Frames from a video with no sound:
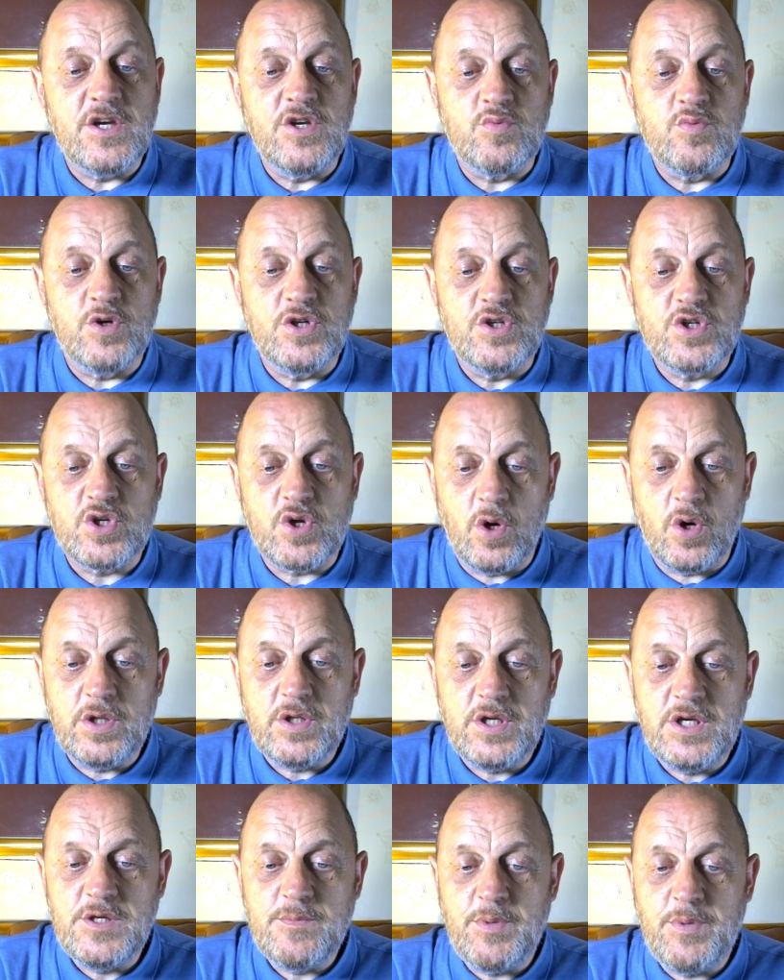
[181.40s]
is what
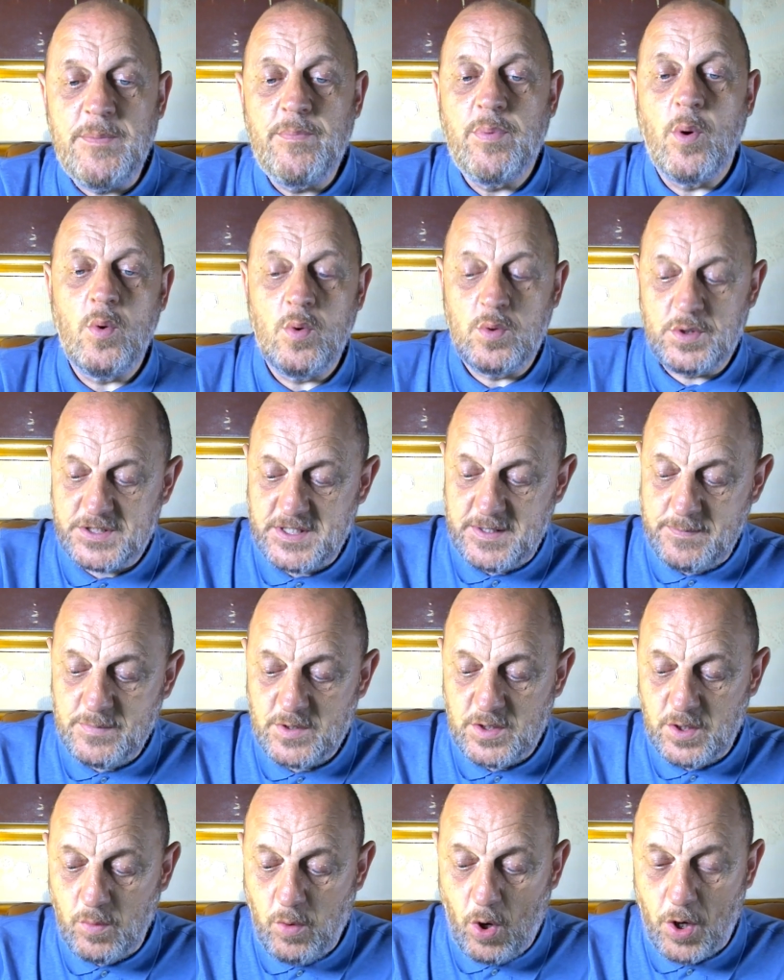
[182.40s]
Scottish people seem
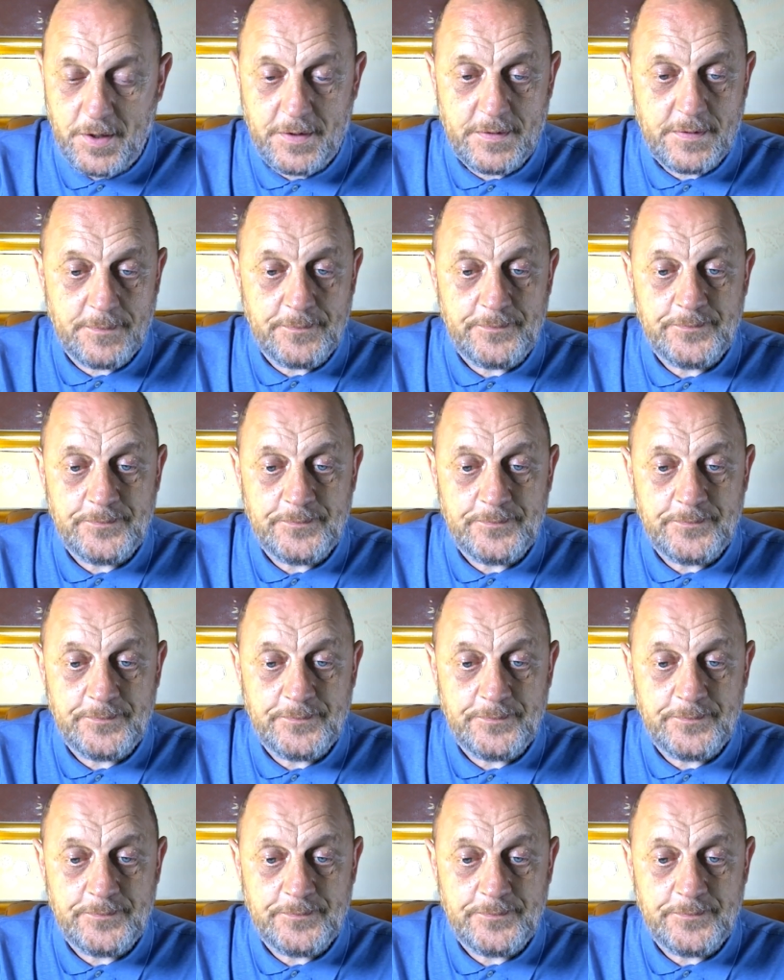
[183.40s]
to want.